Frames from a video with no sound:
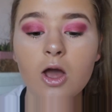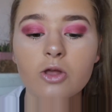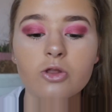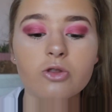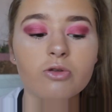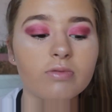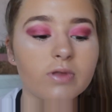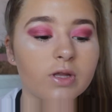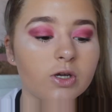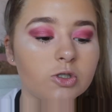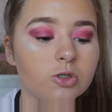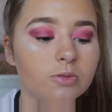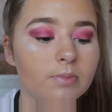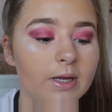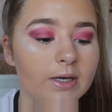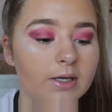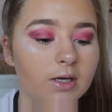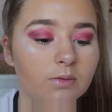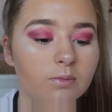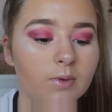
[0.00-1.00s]
sort of social
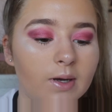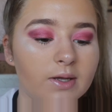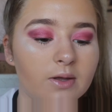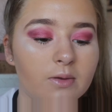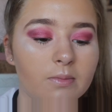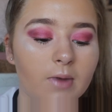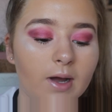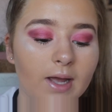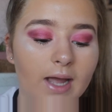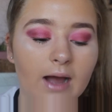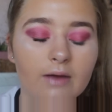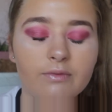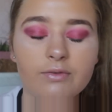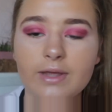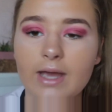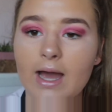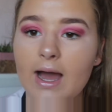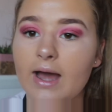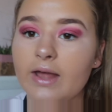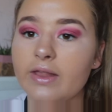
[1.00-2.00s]
media where you might have
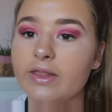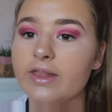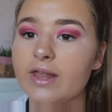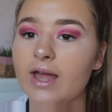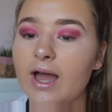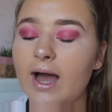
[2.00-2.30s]
Yaz,